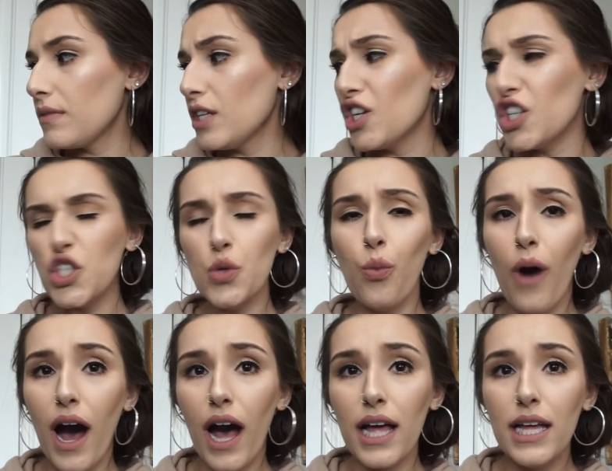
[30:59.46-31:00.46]
because you
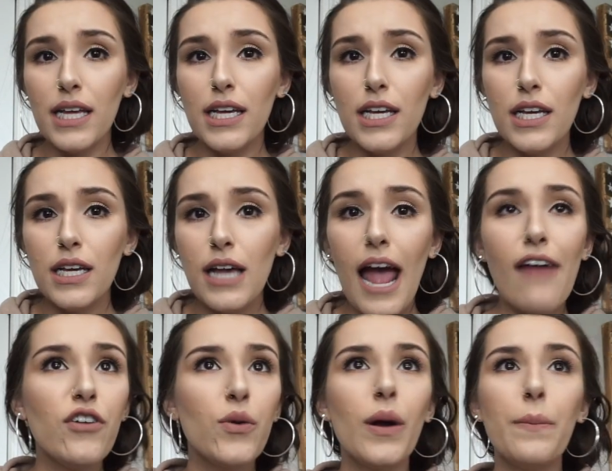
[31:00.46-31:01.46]
want
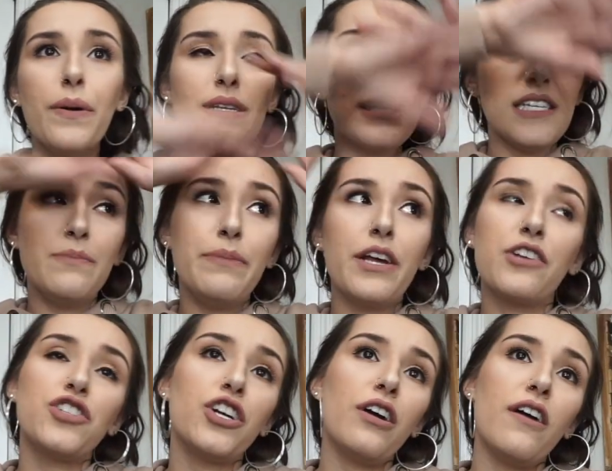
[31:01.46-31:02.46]
everyone puts this
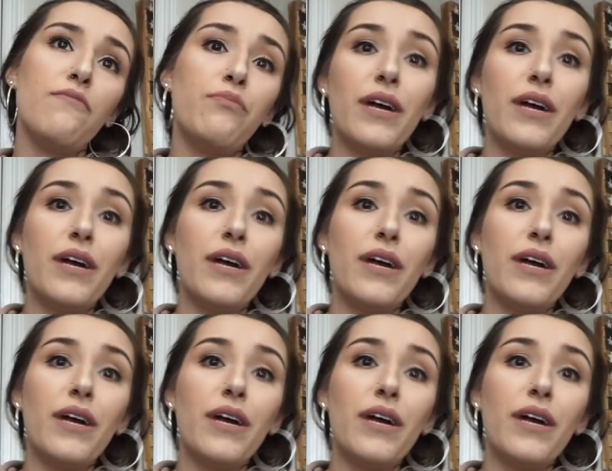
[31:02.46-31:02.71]
picture of